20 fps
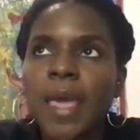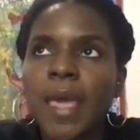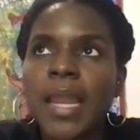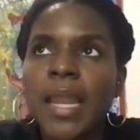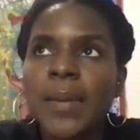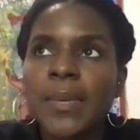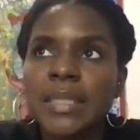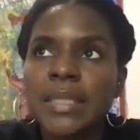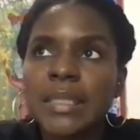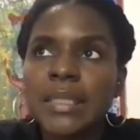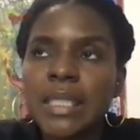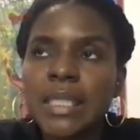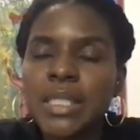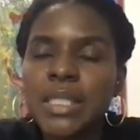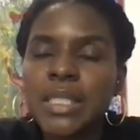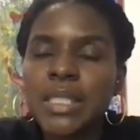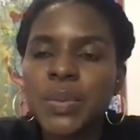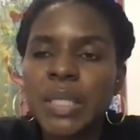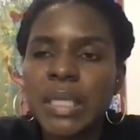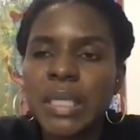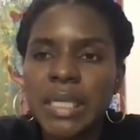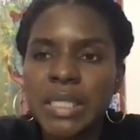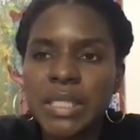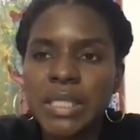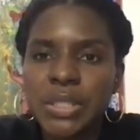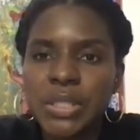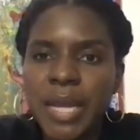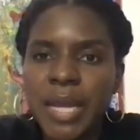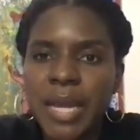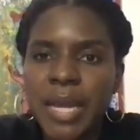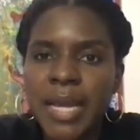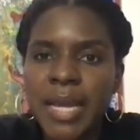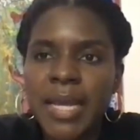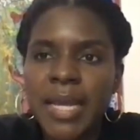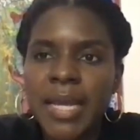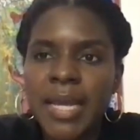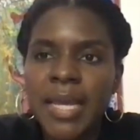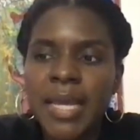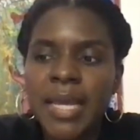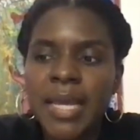And I was listening to it
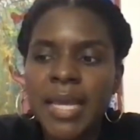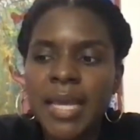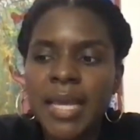yesterday,